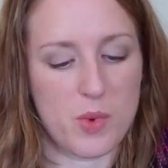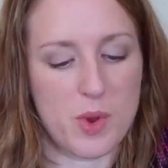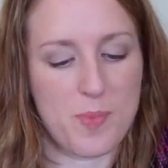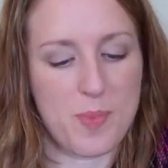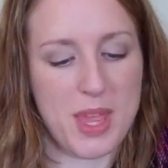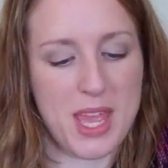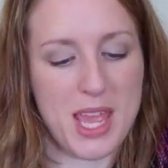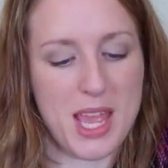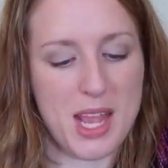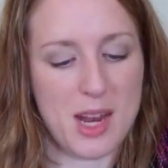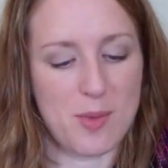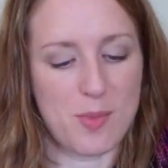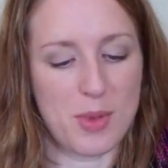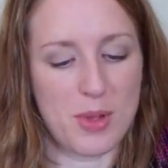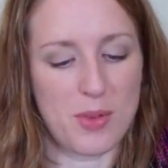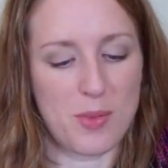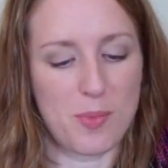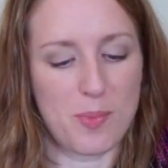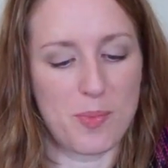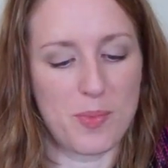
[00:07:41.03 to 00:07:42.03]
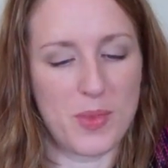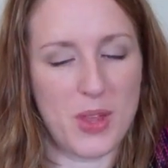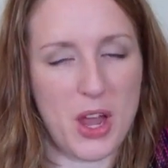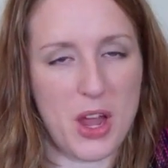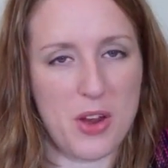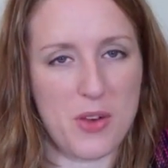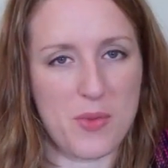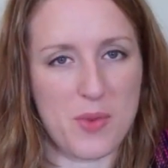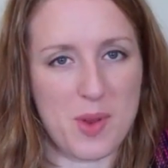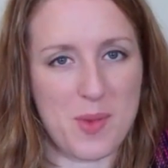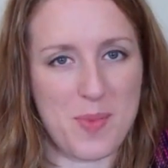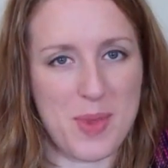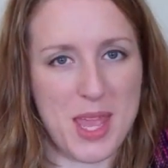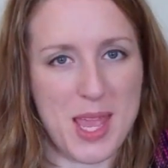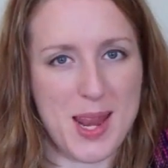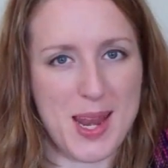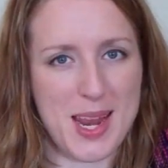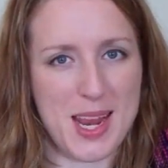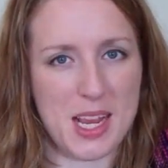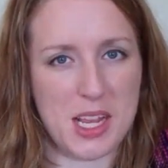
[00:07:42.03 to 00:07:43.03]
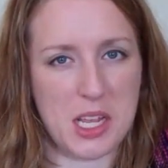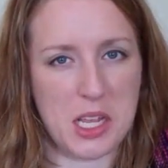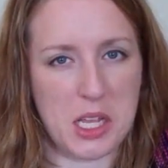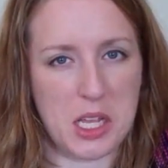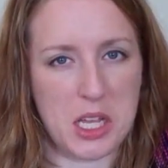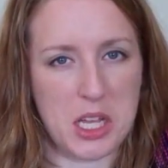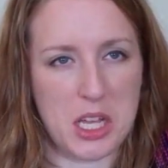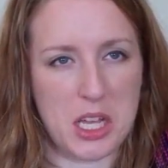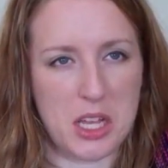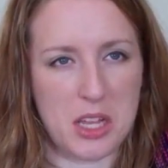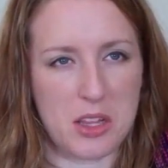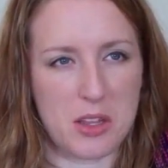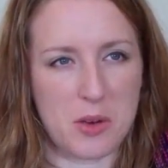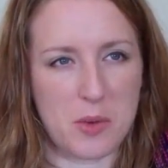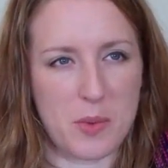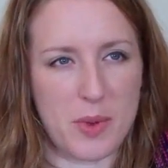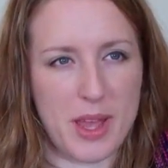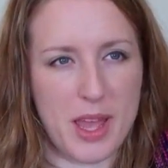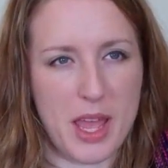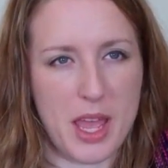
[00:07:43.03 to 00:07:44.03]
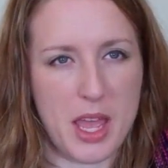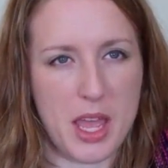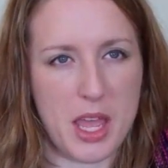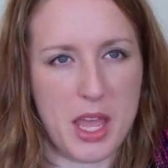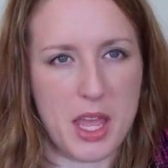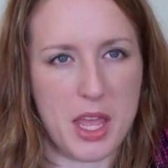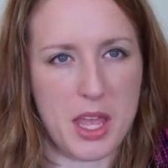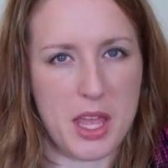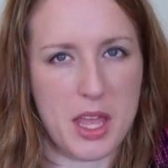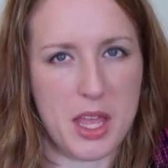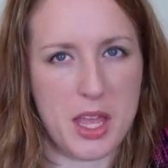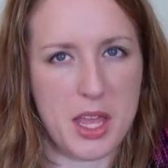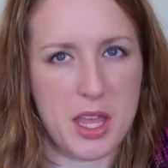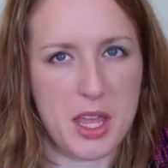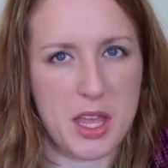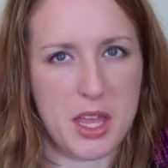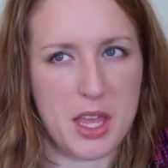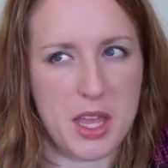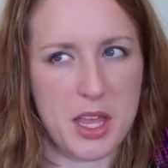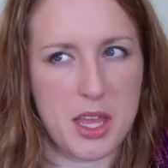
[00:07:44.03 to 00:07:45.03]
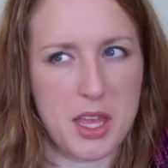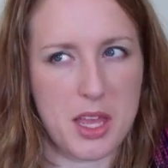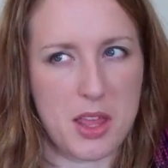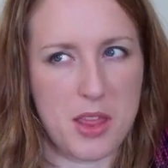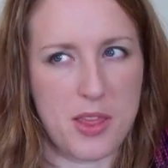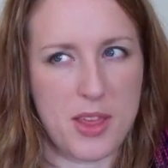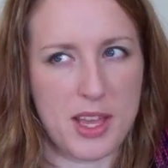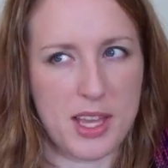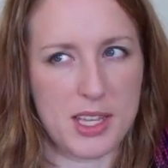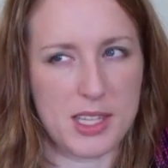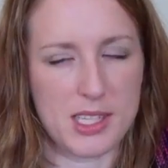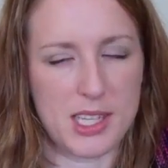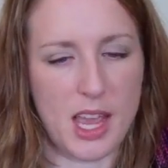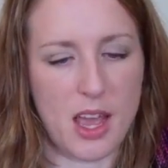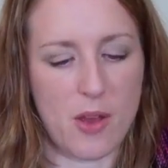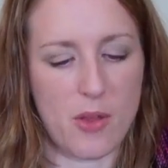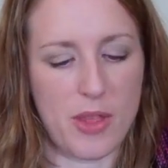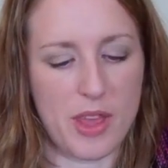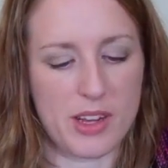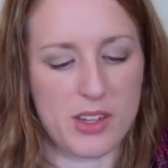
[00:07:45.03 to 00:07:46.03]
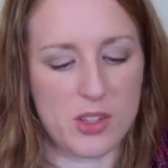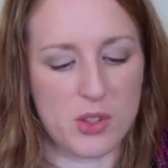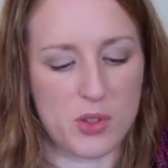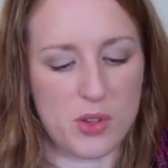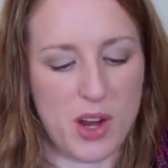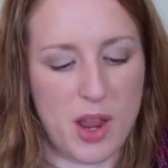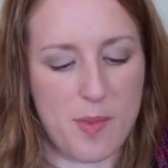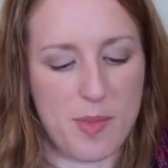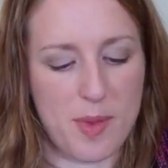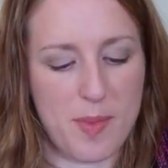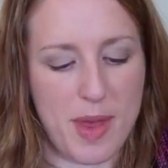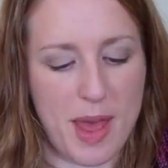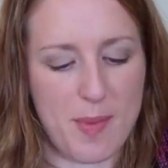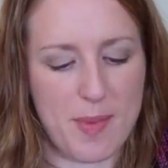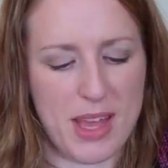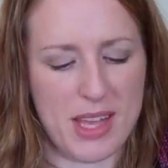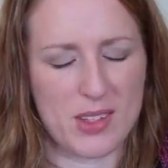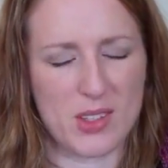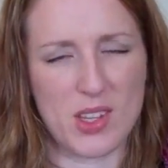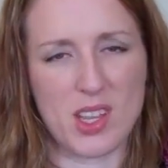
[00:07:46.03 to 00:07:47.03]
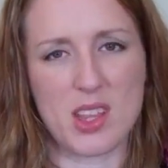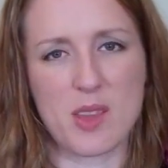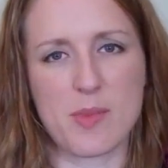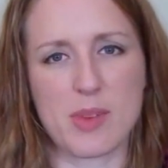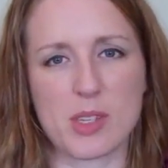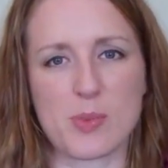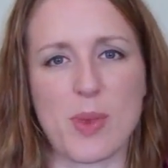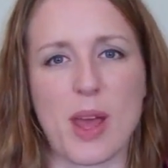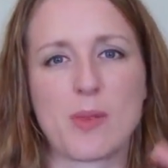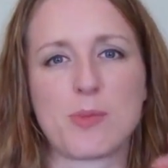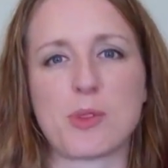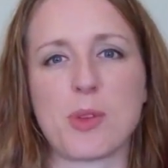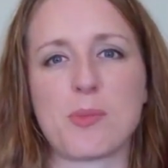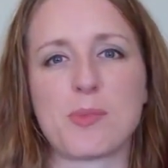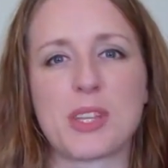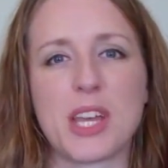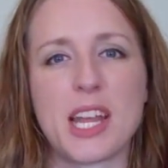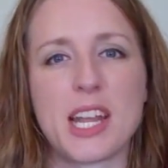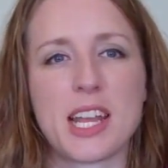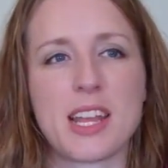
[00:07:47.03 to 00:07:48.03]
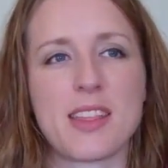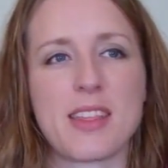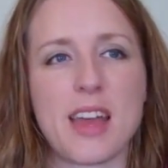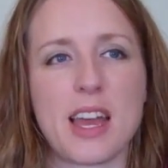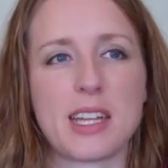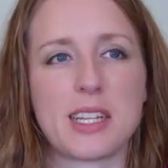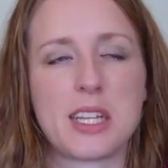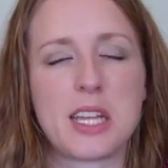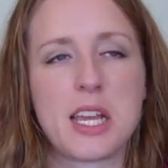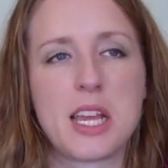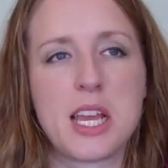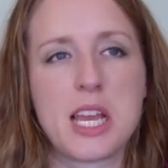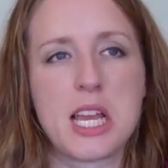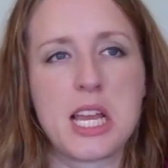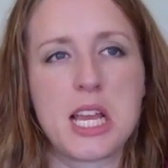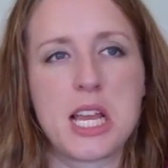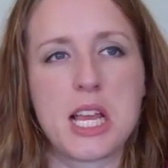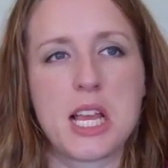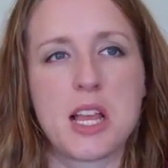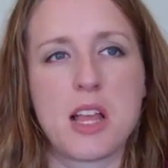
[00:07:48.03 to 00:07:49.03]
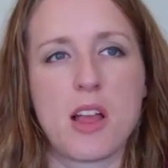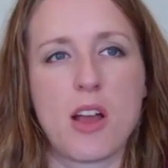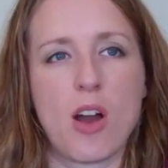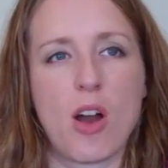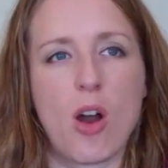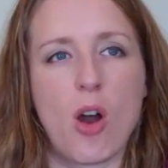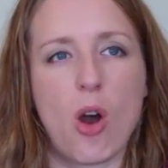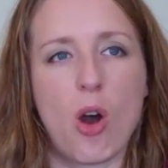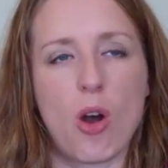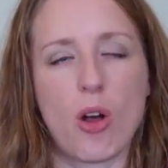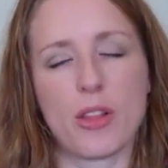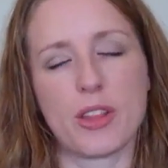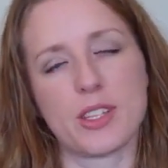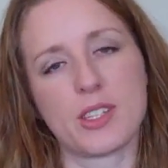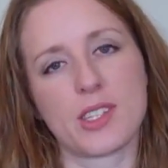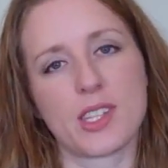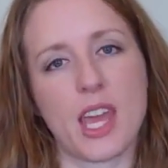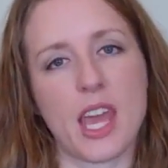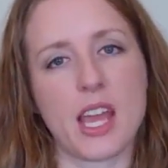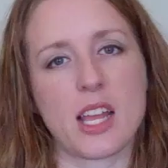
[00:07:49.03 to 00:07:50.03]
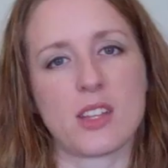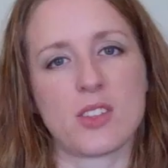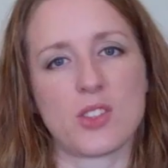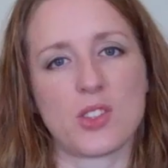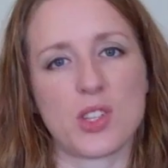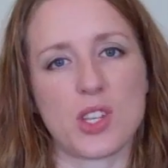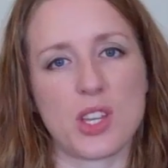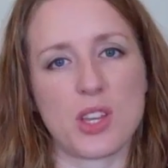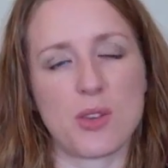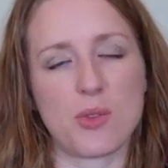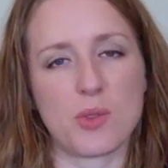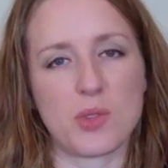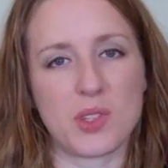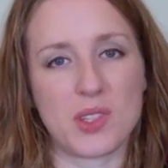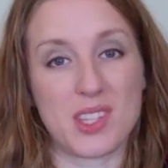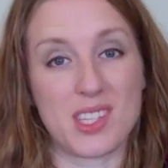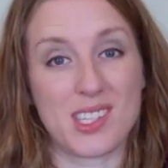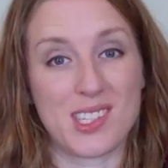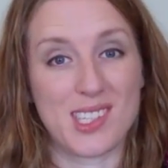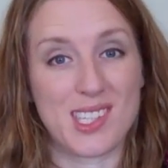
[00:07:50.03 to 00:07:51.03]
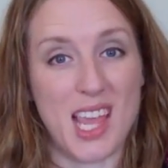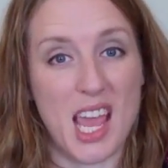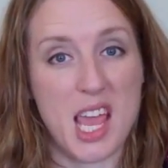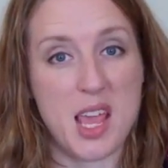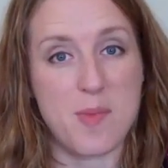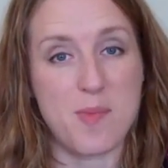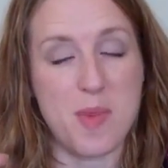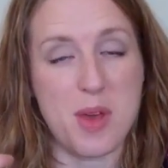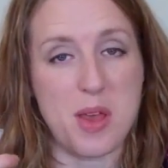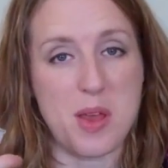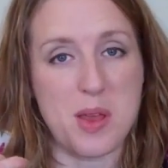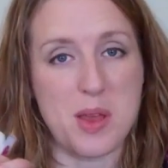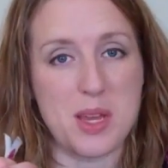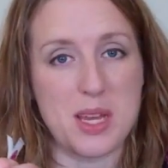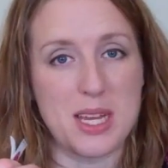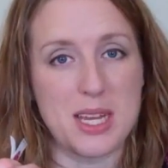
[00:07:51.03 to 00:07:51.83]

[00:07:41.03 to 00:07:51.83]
repeatable, non-repeating colorway, I think is how they describe the babettes on the Miss Babs website, in that all the skeins use the same